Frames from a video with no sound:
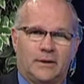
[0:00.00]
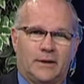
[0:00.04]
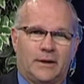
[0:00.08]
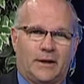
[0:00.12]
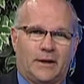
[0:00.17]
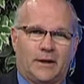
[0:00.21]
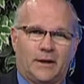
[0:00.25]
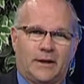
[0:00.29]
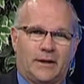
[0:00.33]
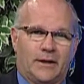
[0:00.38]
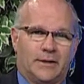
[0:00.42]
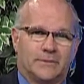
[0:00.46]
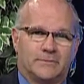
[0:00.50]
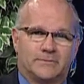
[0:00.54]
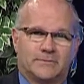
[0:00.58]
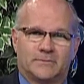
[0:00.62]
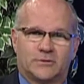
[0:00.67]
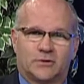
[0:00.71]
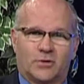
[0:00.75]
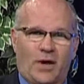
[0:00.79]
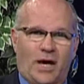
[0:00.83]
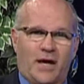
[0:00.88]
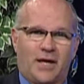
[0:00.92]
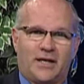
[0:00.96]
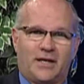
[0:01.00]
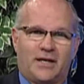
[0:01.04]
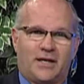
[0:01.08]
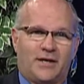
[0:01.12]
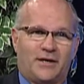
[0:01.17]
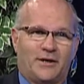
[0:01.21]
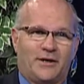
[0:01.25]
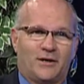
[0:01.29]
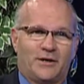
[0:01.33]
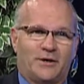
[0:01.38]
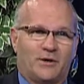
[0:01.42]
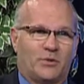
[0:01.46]
uh, try to get
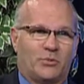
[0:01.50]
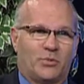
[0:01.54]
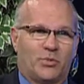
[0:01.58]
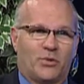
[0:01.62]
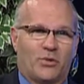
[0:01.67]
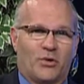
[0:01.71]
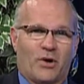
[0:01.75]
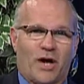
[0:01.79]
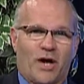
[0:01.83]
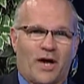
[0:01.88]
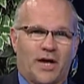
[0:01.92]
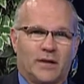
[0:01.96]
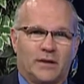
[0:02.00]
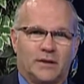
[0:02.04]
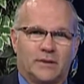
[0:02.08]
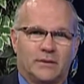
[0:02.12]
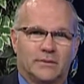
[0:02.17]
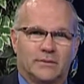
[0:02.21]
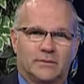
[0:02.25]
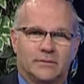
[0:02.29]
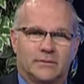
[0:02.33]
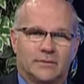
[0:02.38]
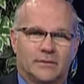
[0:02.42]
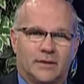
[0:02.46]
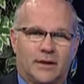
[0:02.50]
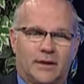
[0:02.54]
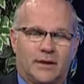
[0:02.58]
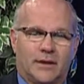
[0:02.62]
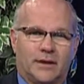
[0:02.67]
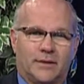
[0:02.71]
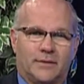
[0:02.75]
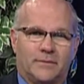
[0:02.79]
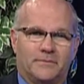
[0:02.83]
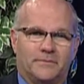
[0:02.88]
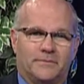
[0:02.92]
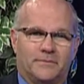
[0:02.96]
it in the parade.
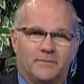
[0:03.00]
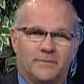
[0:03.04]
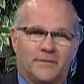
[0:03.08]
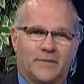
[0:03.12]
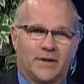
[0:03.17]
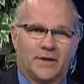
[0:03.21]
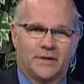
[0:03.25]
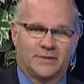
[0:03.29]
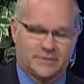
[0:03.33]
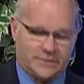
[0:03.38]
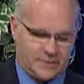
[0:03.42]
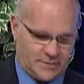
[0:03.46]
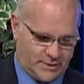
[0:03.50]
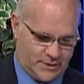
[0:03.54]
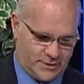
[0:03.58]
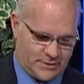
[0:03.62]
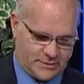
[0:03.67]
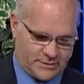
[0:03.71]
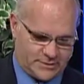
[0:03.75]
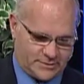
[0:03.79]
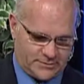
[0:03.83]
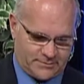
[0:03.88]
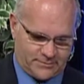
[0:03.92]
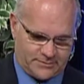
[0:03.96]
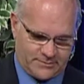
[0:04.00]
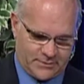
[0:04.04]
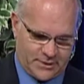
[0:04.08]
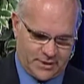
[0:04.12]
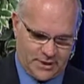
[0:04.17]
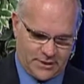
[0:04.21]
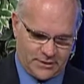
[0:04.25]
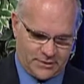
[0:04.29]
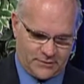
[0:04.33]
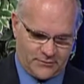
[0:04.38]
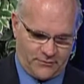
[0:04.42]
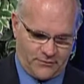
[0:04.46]
Um, it's, it's
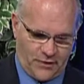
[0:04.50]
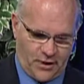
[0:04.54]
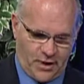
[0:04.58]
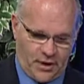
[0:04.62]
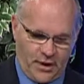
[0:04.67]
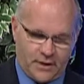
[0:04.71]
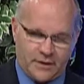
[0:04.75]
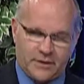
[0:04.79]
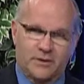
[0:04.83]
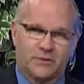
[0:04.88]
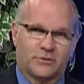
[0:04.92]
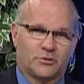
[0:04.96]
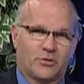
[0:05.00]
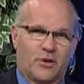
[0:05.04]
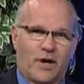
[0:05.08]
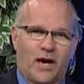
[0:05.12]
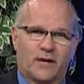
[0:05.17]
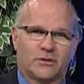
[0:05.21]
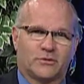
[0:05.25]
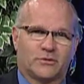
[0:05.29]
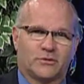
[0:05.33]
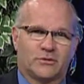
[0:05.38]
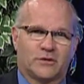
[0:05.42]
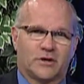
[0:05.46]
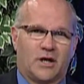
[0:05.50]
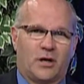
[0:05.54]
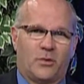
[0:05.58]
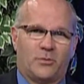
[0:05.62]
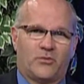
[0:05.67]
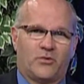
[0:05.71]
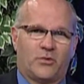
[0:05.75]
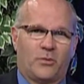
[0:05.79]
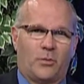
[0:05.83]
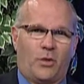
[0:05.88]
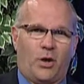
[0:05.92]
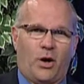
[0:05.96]
it's fun. The tractors come
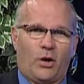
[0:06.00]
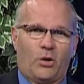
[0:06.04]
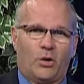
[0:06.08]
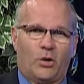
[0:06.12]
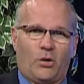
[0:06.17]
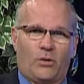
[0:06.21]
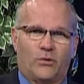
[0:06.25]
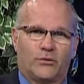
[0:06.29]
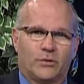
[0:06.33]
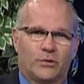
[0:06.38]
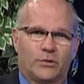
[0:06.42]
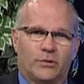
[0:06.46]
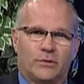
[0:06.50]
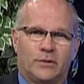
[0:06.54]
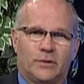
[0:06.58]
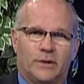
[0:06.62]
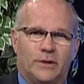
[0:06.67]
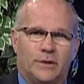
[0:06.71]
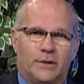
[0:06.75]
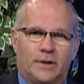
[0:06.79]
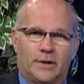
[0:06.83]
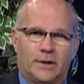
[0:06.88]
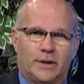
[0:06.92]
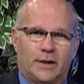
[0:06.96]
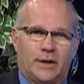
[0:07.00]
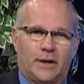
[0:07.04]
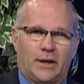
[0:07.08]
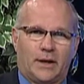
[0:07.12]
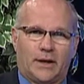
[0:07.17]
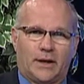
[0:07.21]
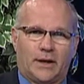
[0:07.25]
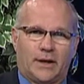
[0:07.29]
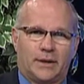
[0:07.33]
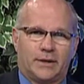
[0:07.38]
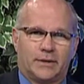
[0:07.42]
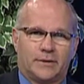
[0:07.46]
from all over,
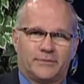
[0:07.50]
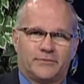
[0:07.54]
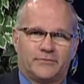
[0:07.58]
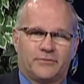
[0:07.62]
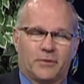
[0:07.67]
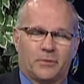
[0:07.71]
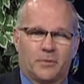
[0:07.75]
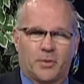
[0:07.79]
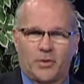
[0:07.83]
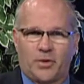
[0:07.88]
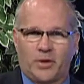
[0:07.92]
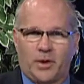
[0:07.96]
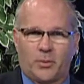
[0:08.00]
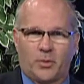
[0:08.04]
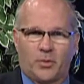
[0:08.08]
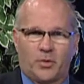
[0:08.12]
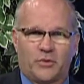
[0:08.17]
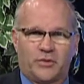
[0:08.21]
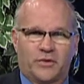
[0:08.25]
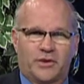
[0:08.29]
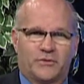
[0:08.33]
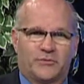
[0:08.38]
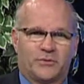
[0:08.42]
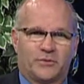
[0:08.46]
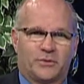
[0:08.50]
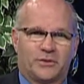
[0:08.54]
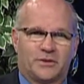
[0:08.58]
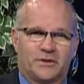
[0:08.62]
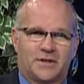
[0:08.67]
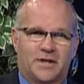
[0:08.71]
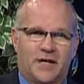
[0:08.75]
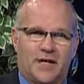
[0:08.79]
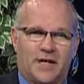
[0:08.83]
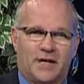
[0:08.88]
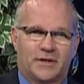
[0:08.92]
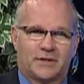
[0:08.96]
uh, from a number of different
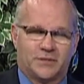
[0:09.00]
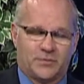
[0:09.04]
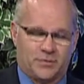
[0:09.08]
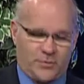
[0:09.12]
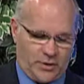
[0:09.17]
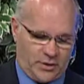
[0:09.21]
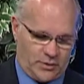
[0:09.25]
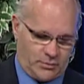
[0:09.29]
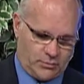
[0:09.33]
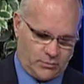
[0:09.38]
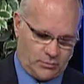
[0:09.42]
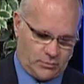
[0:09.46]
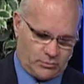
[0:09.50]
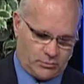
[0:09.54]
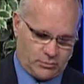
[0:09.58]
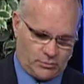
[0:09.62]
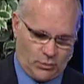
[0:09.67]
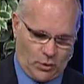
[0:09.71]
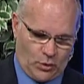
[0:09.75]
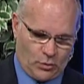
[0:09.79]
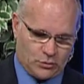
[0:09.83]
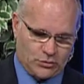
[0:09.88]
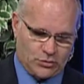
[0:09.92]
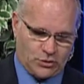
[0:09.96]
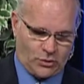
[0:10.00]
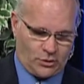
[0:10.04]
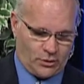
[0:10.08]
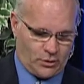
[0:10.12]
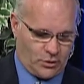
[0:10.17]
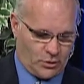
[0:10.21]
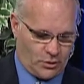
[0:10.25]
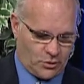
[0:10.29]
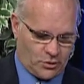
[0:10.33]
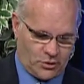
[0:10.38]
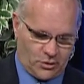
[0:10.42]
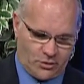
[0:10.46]
states, but most are
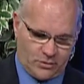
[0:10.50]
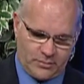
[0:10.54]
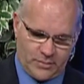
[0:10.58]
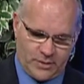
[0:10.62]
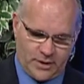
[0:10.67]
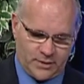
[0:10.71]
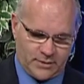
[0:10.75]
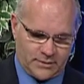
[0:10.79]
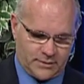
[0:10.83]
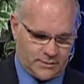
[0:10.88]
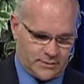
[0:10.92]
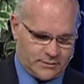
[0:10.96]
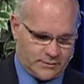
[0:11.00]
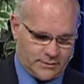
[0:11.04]
local. But